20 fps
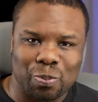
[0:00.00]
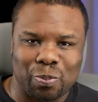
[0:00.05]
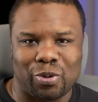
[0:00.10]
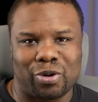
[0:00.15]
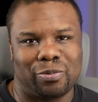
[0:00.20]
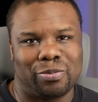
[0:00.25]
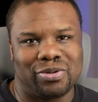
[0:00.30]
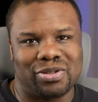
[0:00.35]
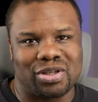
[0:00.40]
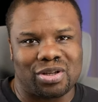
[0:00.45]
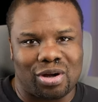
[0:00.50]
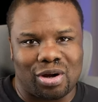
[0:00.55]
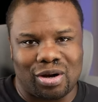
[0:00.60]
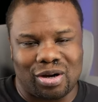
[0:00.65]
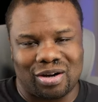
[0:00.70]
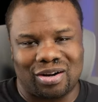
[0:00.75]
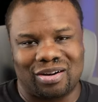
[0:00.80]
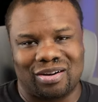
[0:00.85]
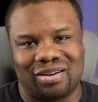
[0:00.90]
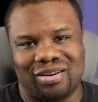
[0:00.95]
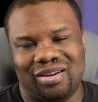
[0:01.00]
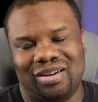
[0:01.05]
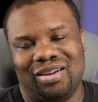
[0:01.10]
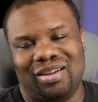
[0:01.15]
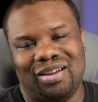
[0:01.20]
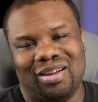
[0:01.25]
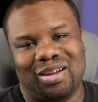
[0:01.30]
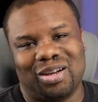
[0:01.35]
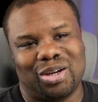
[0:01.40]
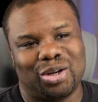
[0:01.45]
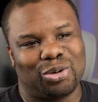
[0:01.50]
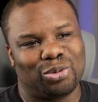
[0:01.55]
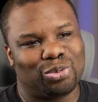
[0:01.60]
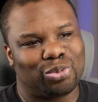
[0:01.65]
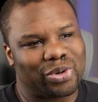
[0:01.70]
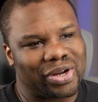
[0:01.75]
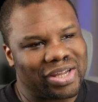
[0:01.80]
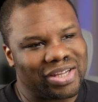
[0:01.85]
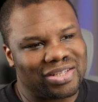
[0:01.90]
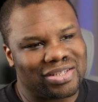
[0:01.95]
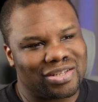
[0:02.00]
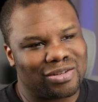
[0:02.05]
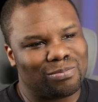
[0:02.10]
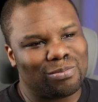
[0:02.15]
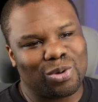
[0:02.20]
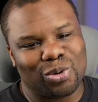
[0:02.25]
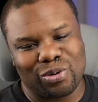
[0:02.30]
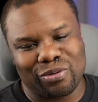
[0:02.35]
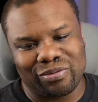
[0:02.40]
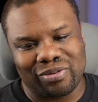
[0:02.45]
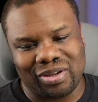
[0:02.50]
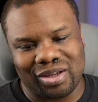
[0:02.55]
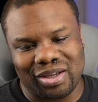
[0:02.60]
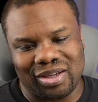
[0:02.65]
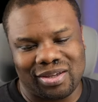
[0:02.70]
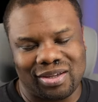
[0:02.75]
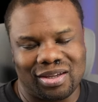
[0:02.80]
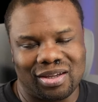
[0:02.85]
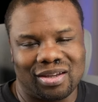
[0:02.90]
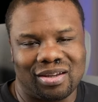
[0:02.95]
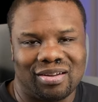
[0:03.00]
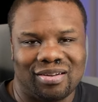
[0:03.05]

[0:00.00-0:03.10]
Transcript: bizarre, crazy movie.